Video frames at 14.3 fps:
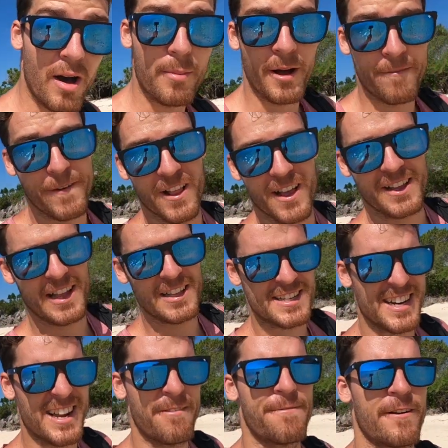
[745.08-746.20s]
Well, I feel like that's
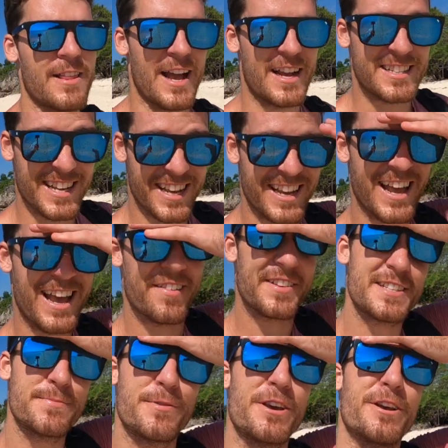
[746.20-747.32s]
enough relaxing at
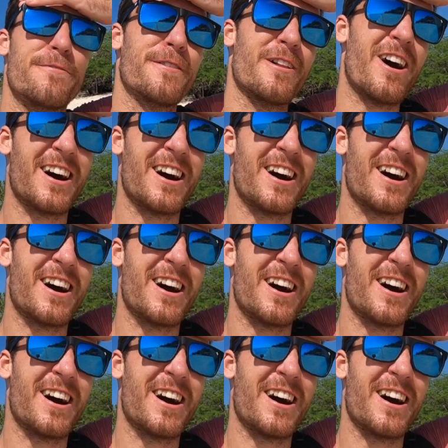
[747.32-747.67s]
these beautiful